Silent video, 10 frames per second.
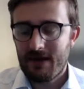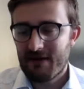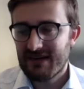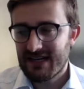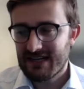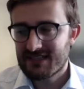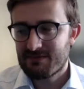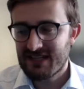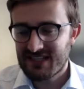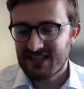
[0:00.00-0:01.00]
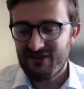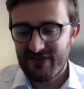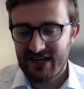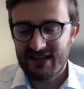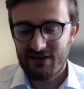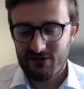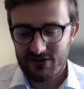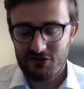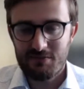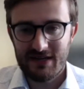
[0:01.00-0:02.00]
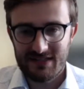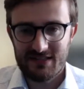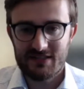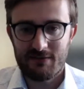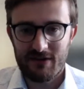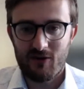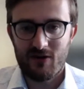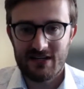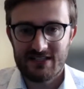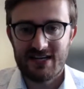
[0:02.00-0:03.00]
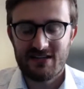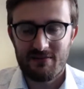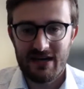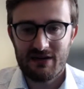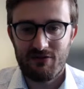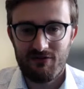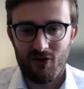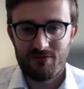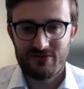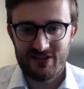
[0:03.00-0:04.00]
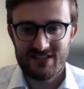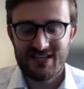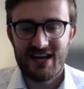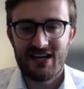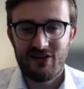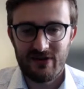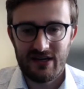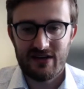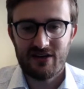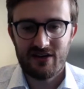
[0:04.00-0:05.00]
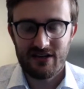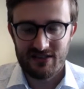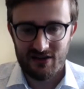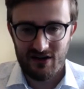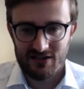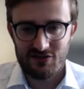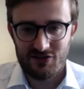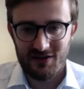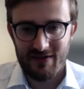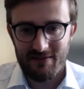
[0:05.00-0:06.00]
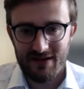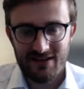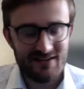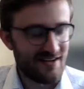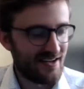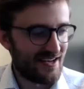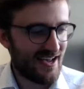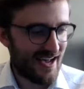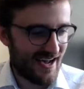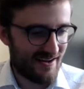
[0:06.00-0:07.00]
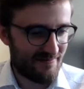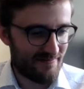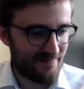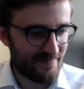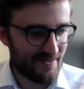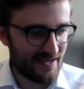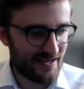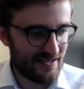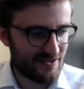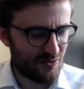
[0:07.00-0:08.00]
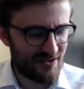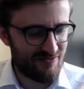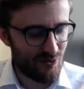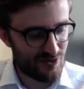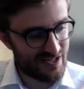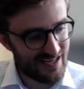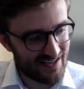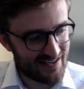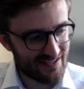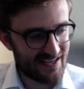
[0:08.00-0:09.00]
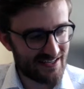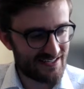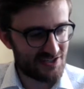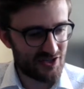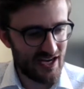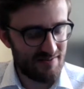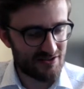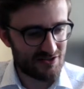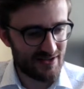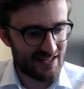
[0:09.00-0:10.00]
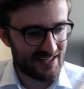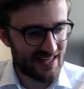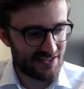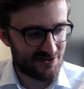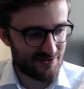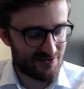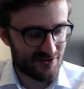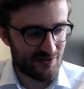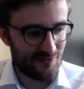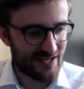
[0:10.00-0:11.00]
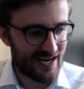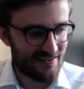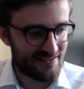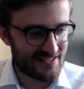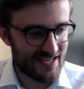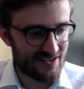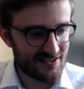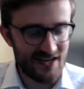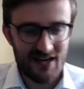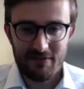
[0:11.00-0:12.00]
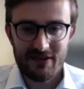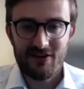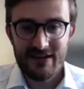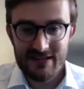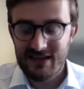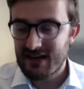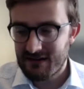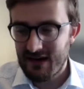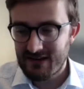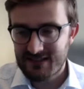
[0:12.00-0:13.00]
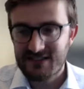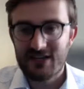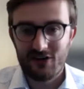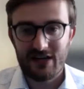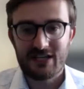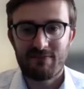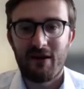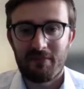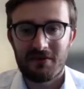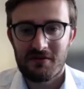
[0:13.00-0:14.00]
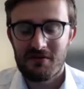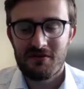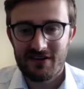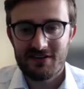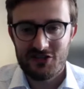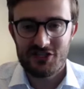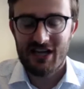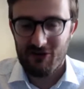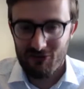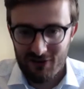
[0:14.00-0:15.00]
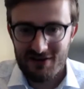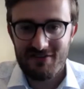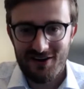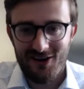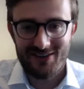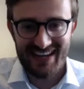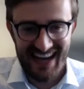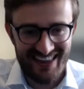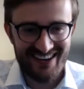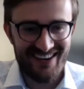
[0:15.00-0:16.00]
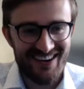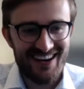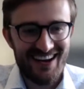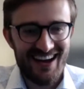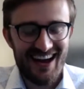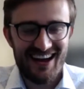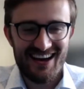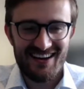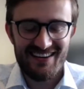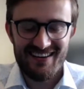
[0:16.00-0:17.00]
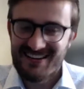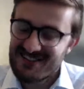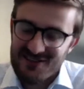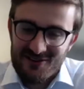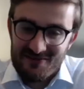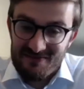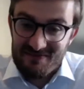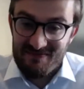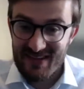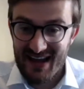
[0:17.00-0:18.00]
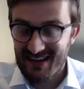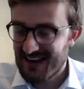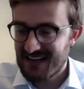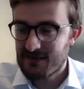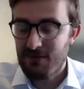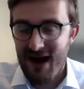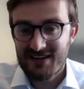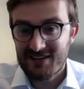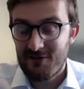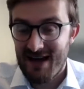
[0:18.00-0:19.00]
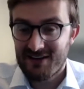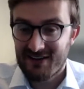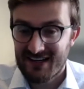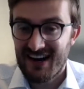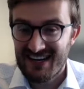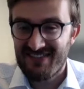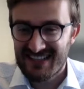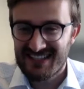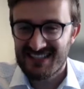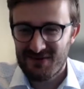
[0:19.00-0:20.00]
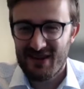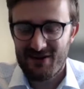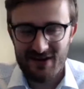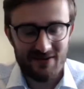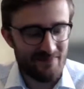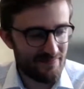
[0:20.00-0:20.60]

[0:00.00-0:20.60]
it's been significantly reduced because the Supreme Court has said to make reforms to the Senate, it's a constitutional amendment. In 2014, I think that decision came out. So I think that sort of took the wind out of the sails. But there is a serious popular movement to just get rid of it altogether. And so as a practical matter, it kind of exists without it.